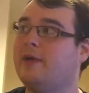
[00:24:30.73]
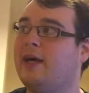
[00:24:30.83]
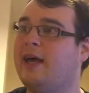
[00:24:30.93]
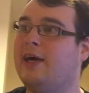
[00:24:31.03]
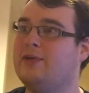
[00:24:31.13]
about
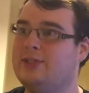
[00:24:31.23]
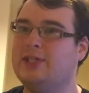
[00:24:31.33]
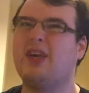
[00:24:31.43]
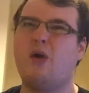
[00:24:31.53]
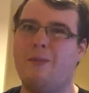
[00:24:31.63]
how
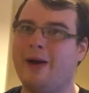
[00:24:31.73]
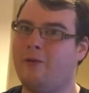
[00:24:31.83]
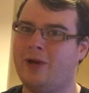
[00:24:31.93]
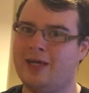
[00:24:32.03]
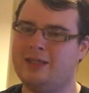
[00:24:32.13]
to go about
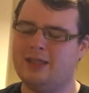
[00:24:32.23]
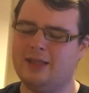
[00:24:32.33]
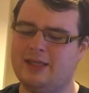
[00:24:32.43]
writing